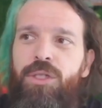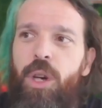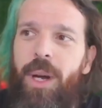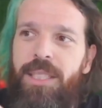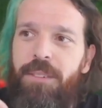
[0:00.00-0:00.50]

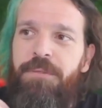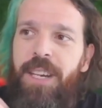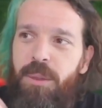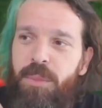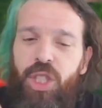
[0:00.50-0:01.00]
So
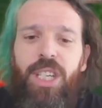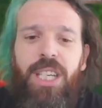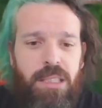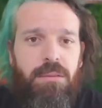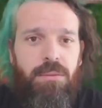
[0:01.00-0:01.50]
it's a
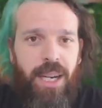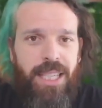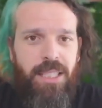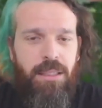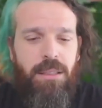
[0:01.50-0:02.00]
machine,
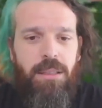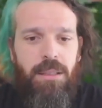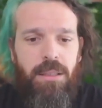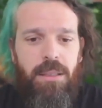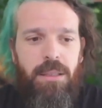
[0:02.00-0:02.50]
right?
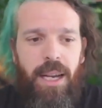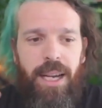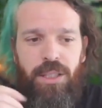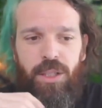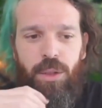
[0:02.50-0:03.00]

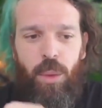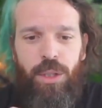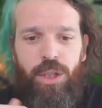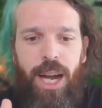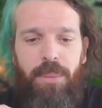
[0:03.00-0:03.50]
And so your
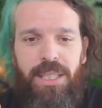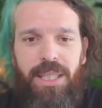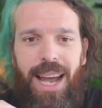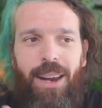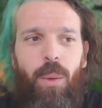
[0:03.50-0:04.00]
job is,
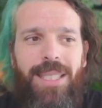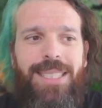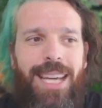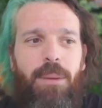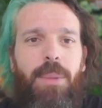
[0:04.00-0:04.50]
how do I
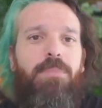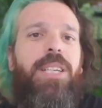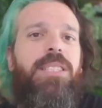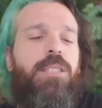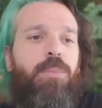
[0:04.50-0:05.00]
set up my
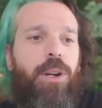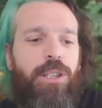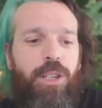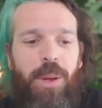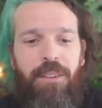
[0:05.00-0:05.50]
business
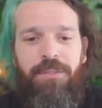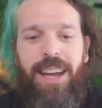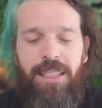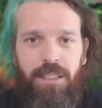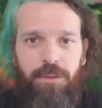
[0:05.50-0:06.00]
partner to be
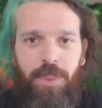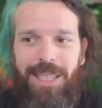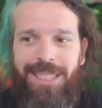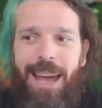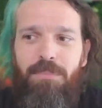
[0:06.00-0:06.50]
effective?
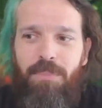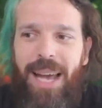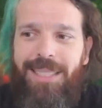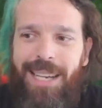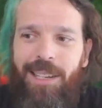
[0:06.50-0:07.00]
Because at
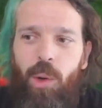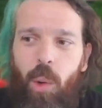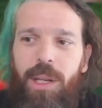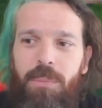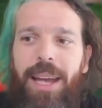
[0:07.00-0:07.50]
best, I can
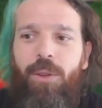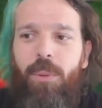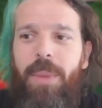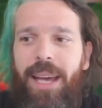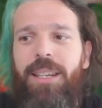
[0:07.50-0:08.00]
only
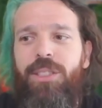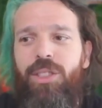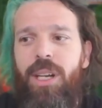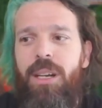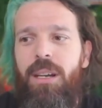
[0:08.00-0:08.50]

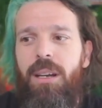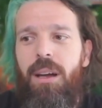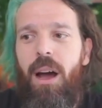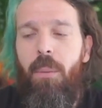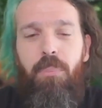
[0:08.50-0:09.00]
micromanage
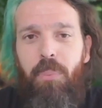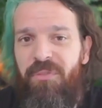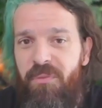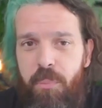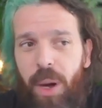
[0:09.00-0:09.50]
a
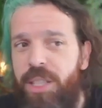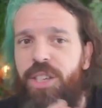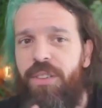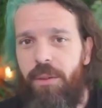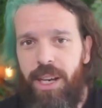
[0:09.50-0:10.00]
bunch
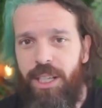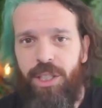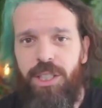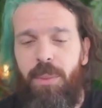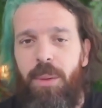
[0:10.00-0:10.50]
of
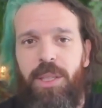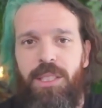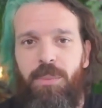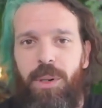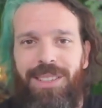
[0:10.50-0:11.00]
variations of my
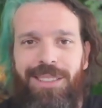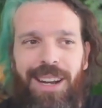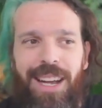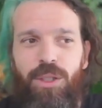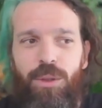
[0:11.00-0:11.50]
business partner.
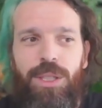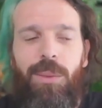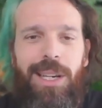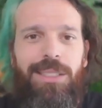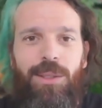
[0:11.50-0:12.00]
And usually
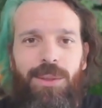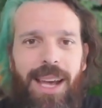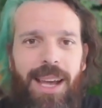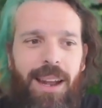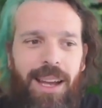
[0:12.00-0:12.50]
when I do
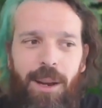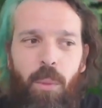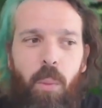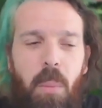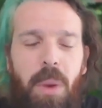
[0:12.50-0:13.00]
that, I get a
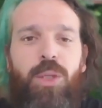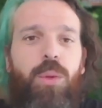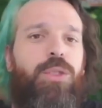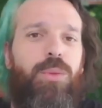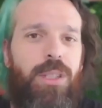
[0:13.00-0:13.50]
much
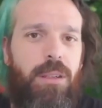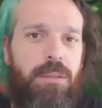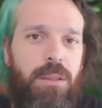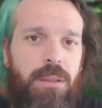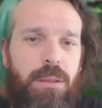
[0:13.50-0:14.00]
worse result.